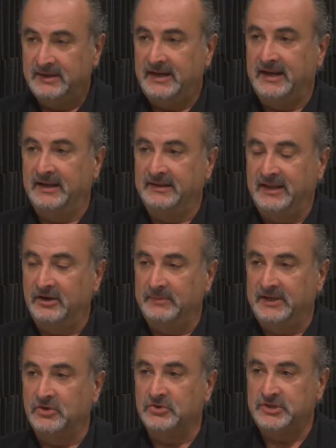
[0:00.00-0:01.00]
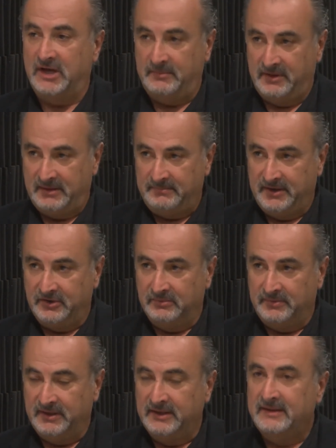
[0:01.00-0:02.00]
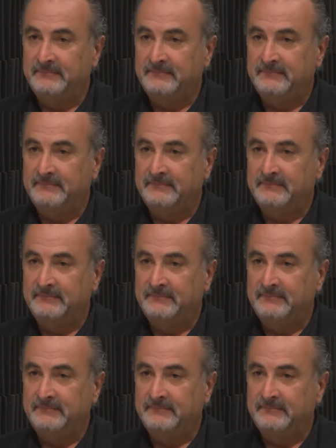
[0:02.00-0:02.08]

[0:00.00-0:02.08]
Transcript: And that'll make your job a lot better. But,